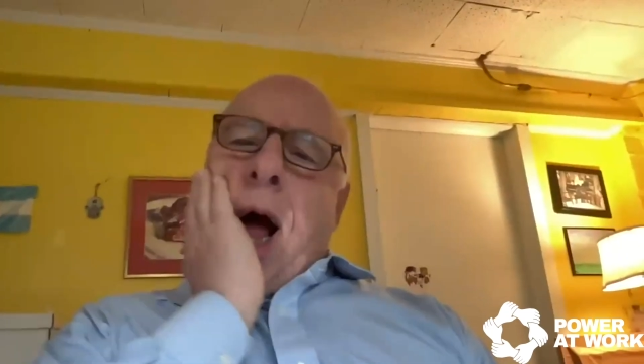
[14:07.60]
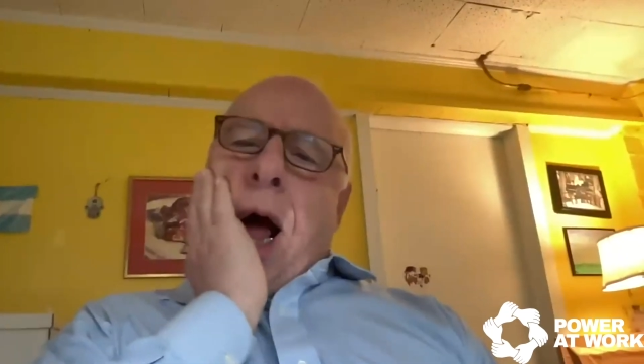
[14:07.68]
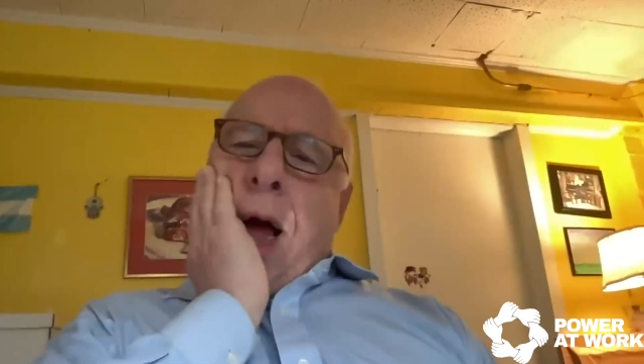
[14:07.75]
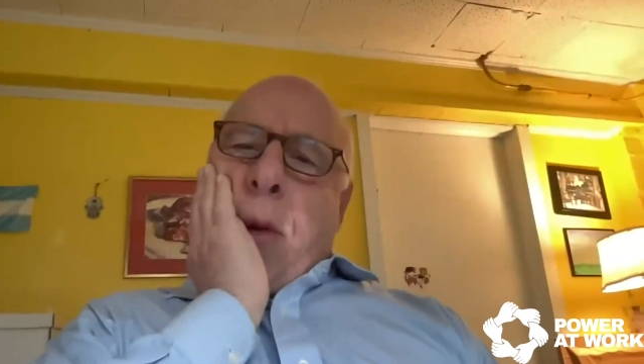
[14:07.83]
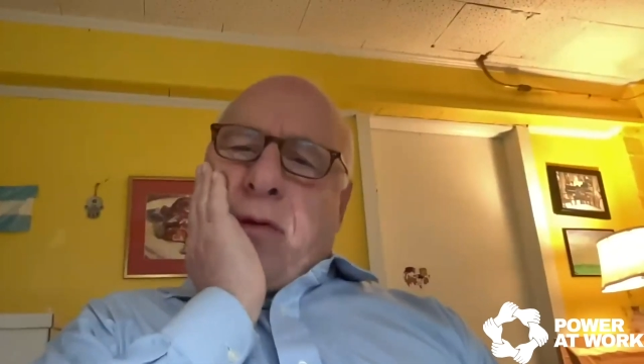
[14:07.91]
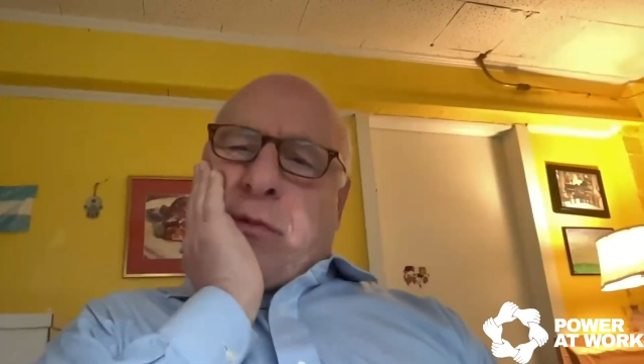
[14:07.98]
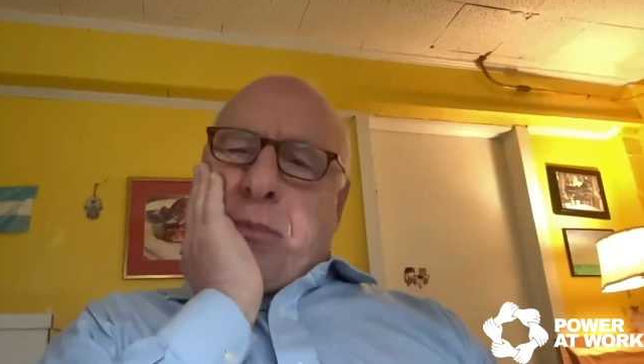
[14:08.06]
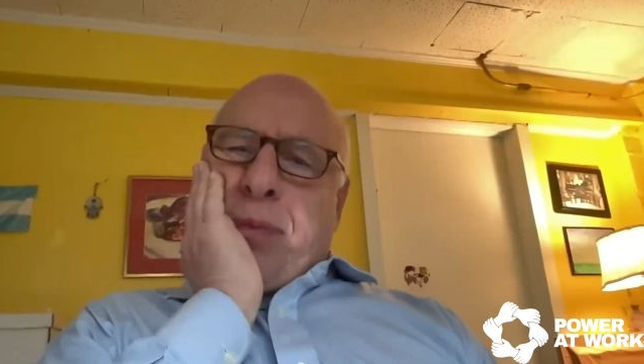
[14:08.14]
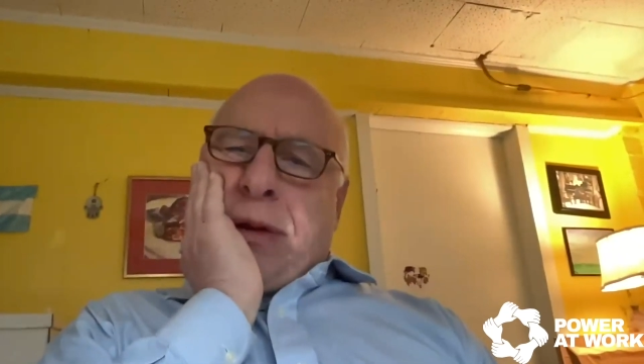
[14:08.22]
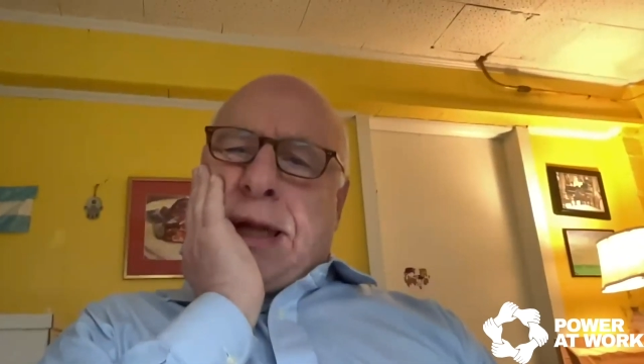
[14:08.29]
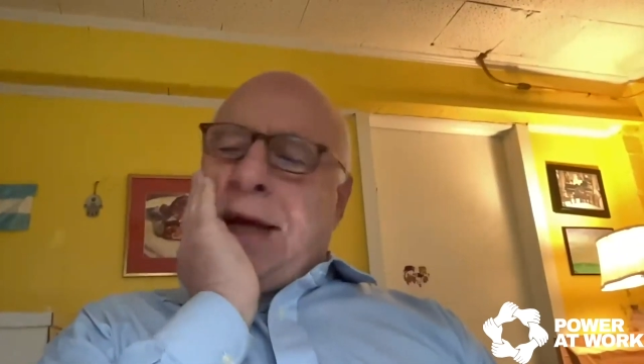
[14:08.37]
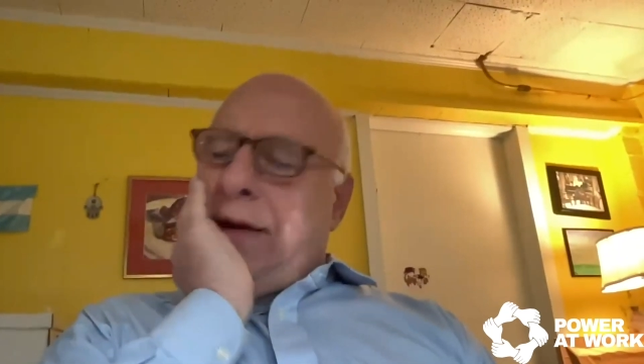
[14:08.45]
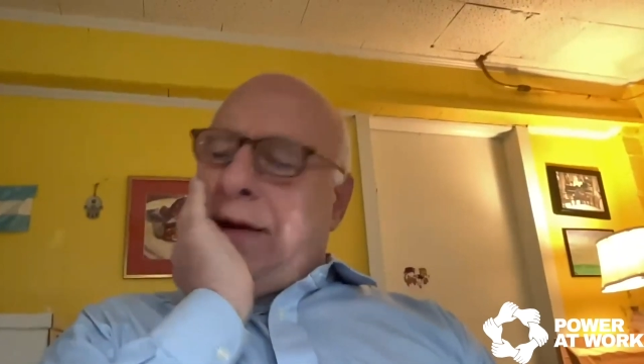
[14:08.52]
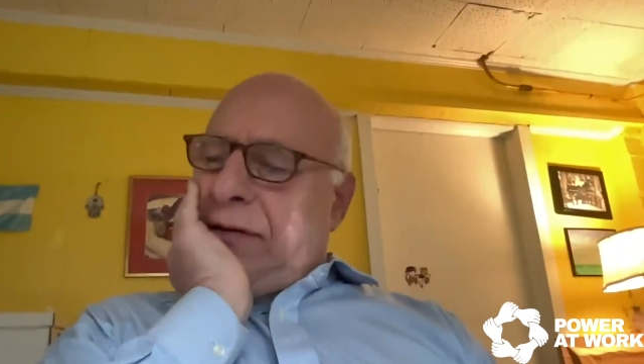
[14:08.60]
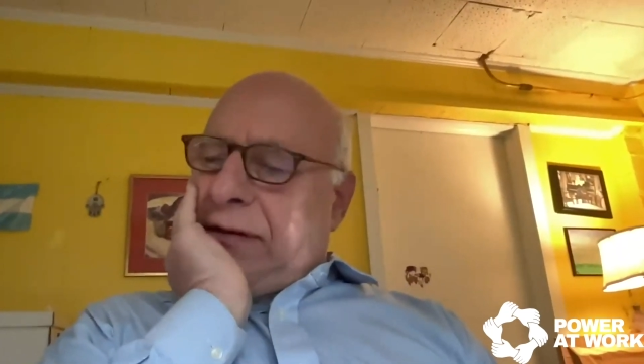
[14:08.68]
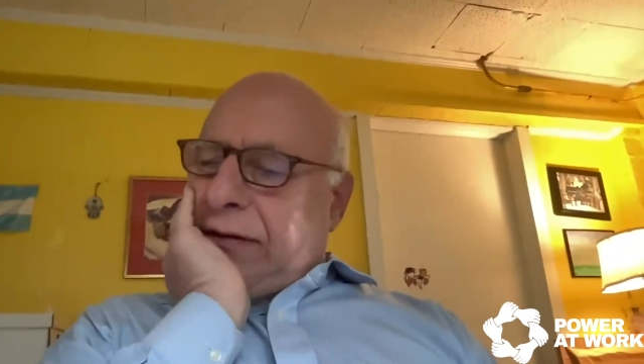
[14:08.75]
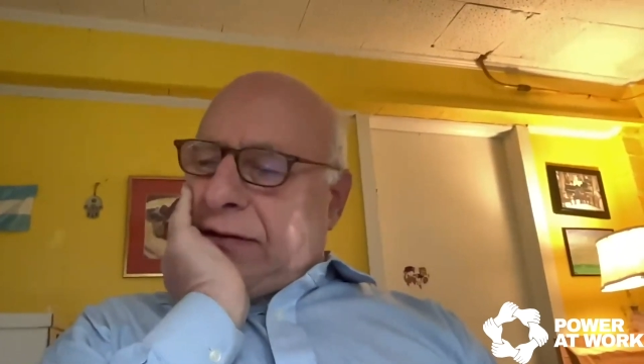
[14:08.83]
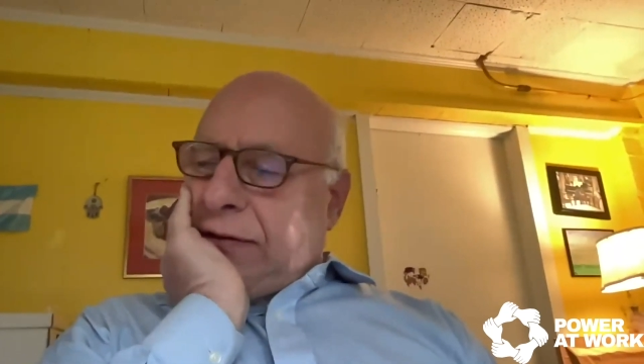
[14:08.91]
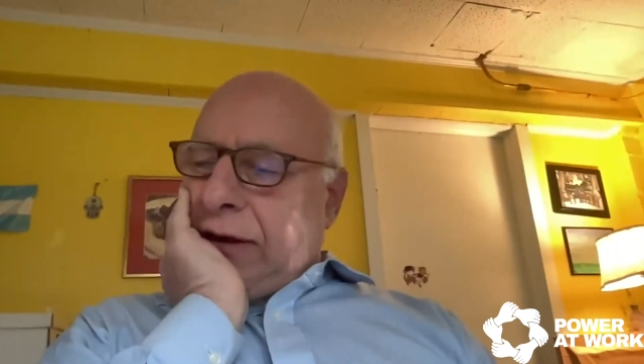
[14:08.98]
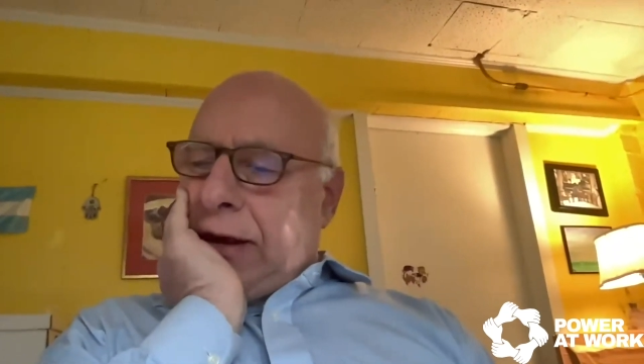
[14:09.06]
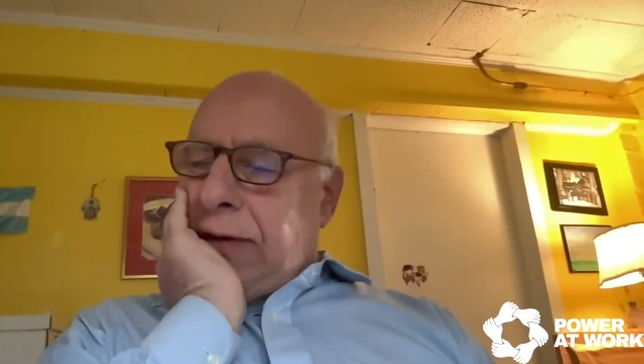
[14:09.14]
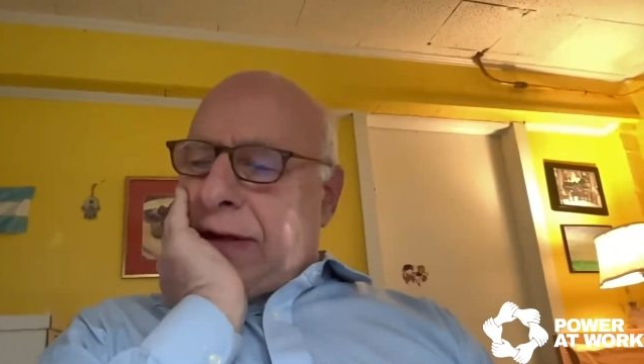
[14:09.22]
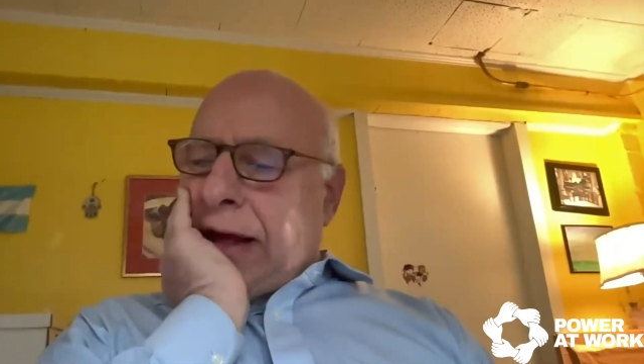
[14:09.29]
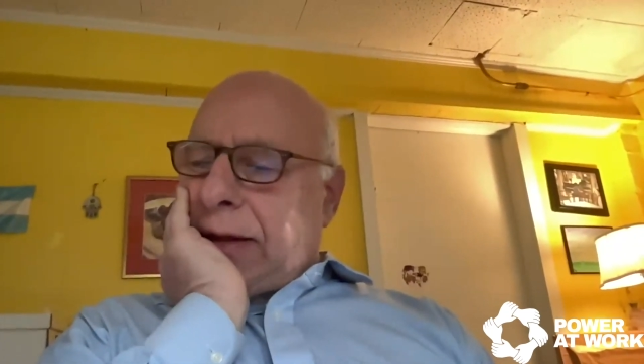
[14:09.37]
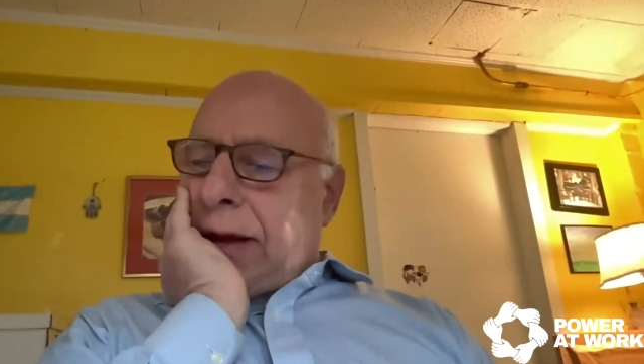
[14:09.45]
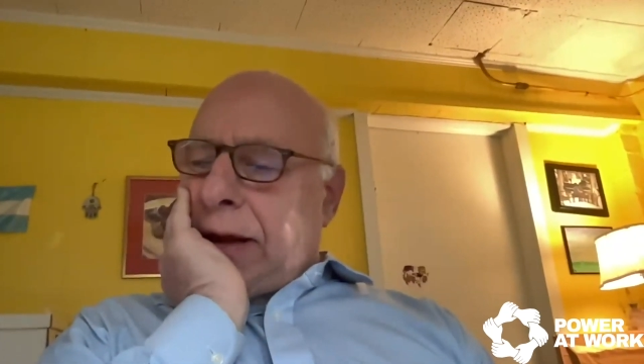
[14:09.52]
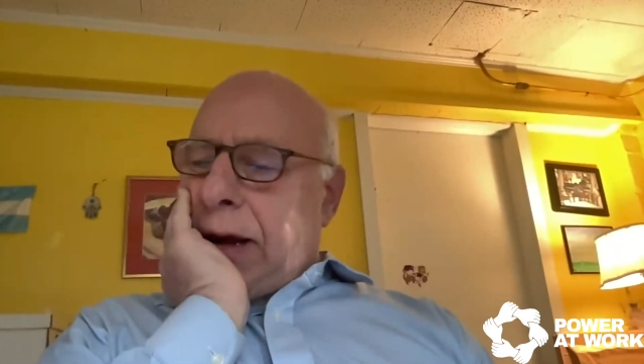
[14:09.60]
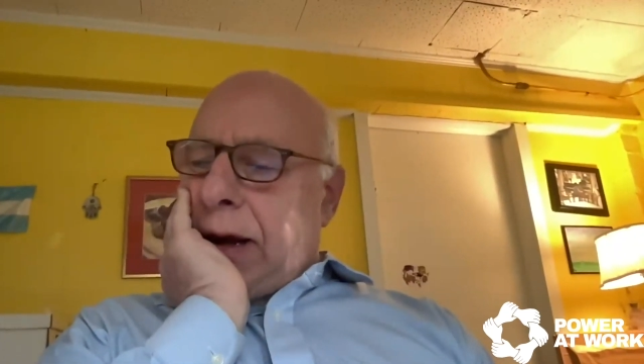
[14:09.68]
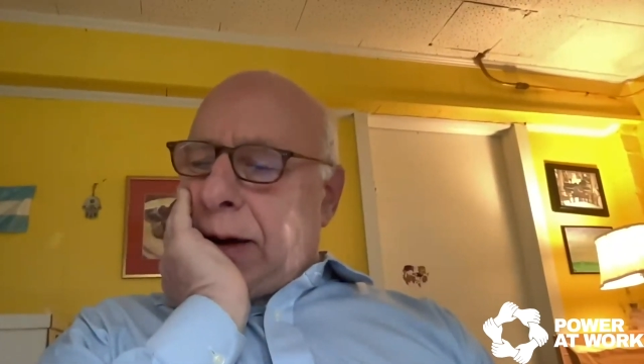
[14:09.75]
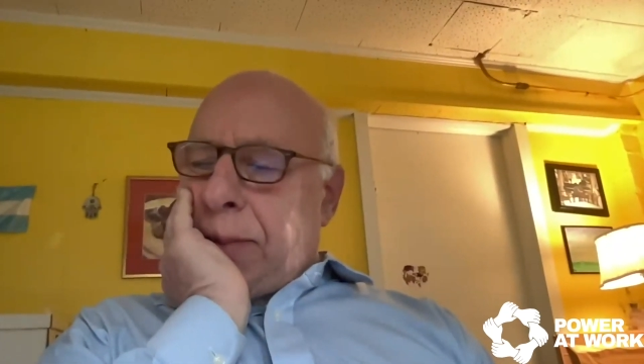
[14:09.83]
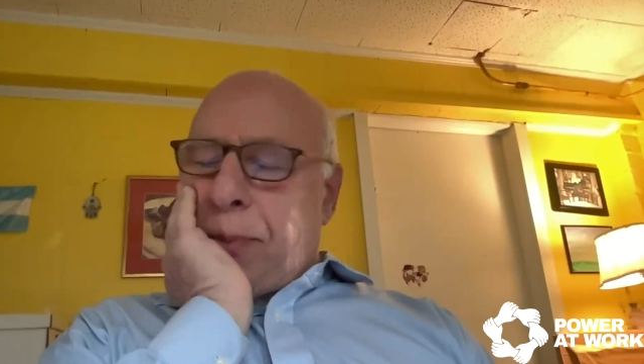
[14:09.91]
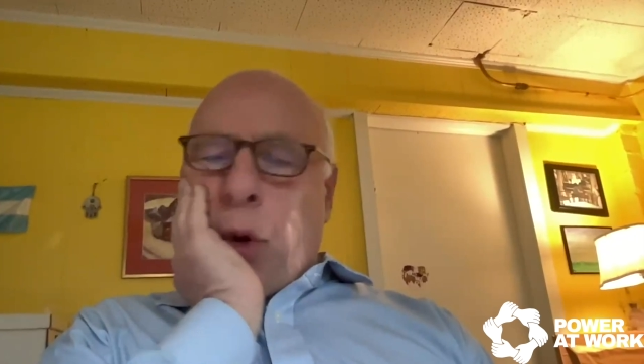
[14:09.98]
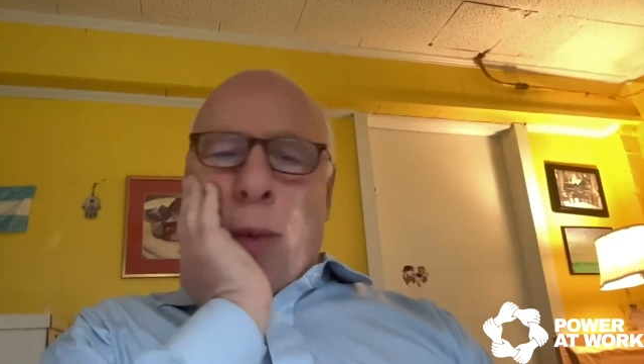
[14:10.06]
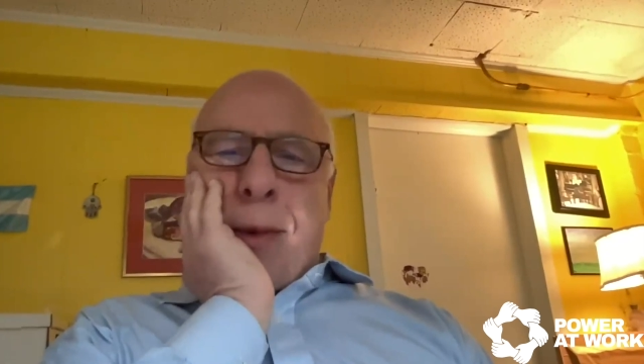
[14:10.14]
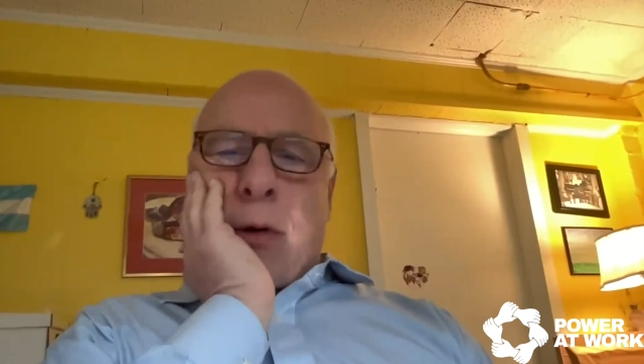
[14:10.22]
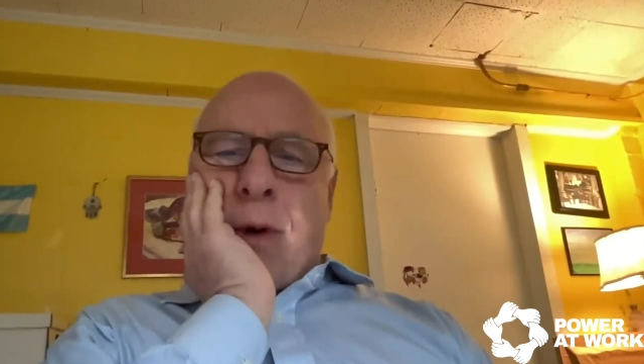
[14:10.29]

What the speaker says: I was pleased to see that the unemployment